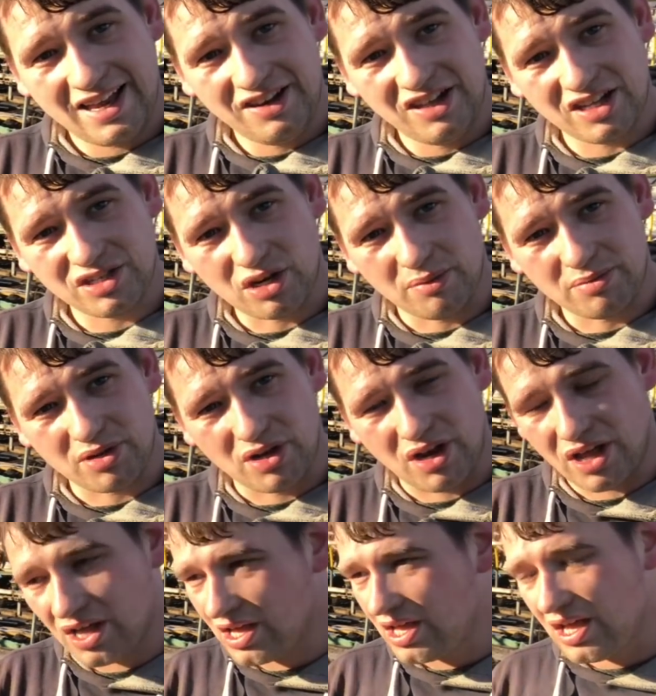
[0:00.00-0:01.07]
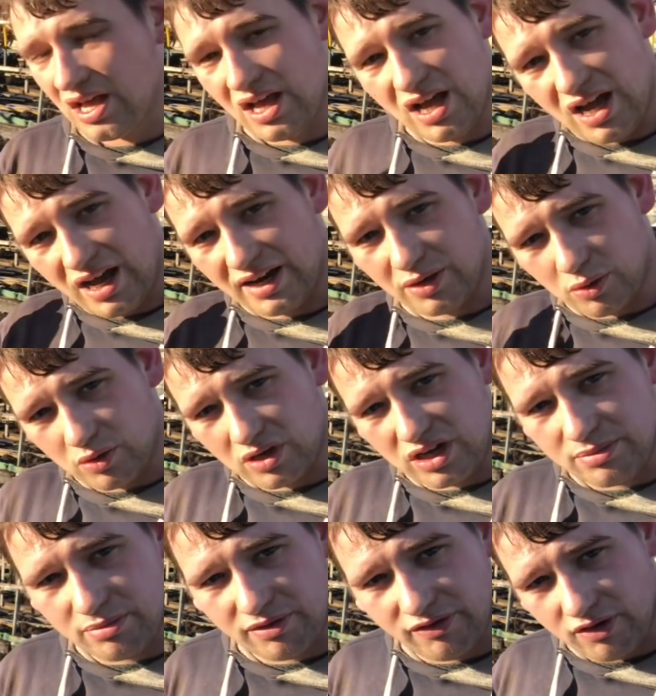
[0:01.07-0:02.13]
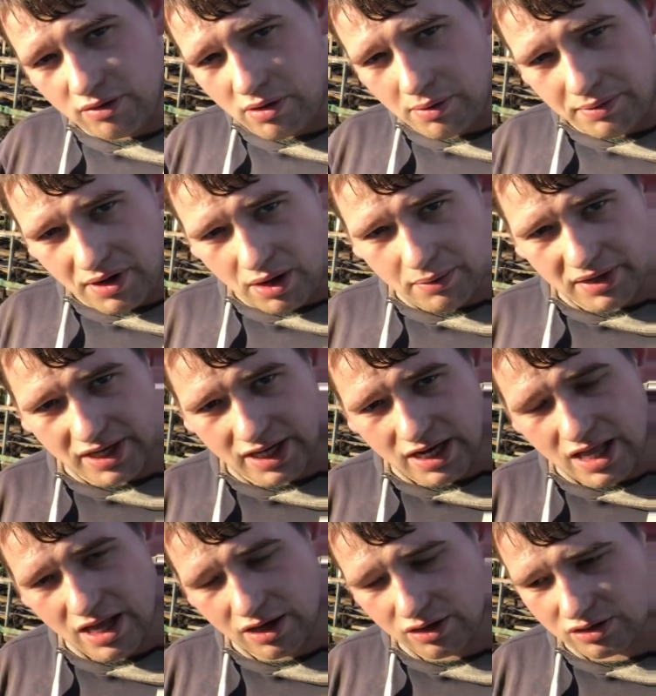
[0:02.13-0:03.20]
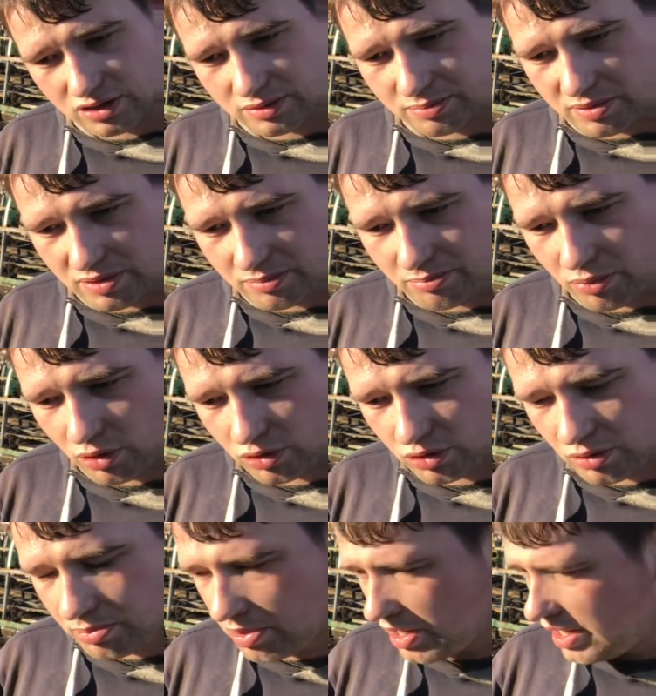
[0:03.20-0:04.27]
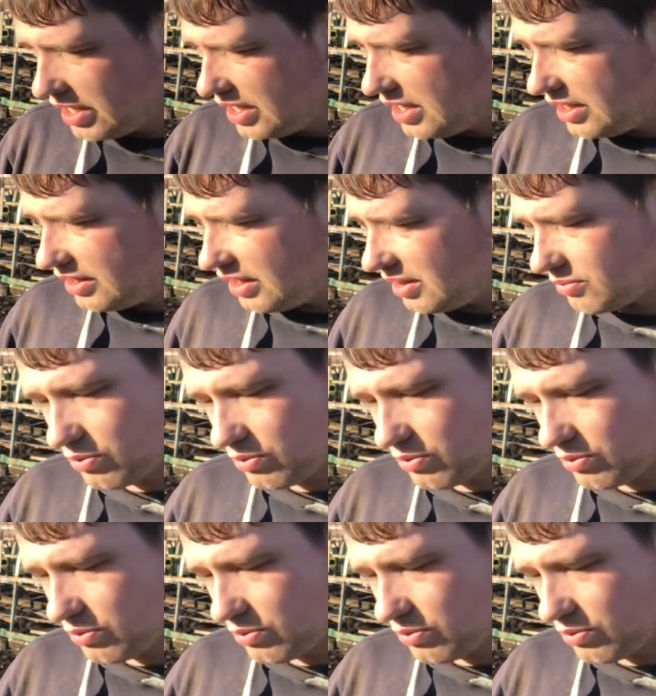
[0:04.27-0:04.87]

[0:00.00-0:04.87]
another job done. I need to go clean my flue out now again because it's been bunged up and